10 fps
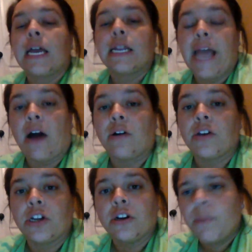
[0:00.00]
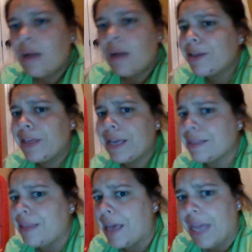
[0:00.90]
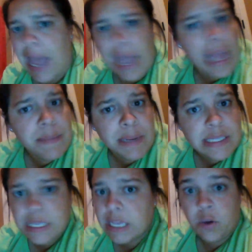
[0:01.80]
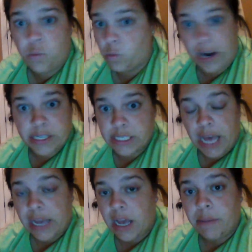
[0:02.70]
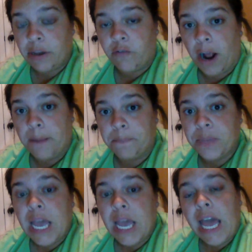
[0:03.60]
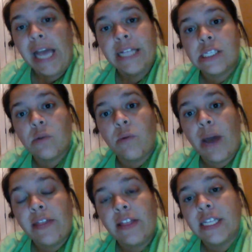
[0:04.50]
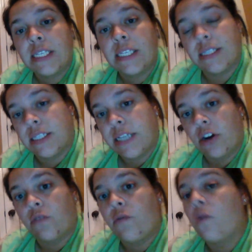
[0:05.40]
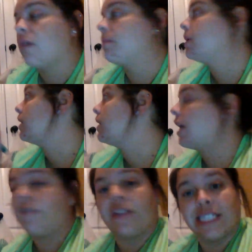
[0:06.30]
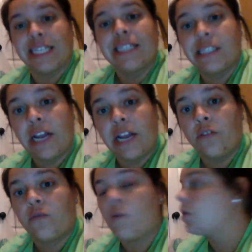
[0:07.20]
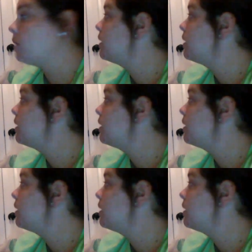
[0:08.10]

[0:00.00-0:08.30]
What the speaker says: Now, you're probably thinking like, ABC, where is that coming from? It's the way that this is in standard form. If it's in standard form,